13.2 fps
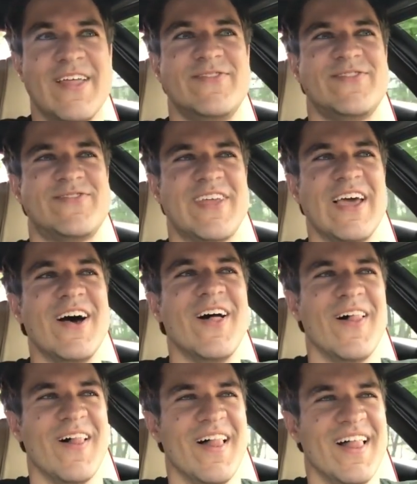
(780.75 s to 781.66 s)
And it's
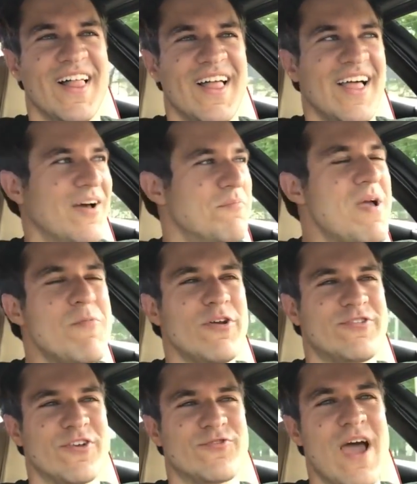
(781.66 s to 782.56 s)
still, maybe
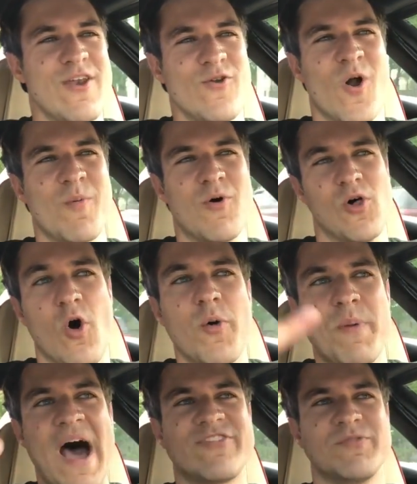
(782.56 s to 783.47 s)
we should try normal
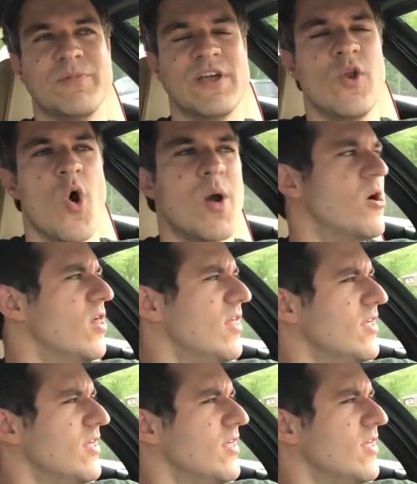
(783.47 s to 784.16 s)
or possibly normal.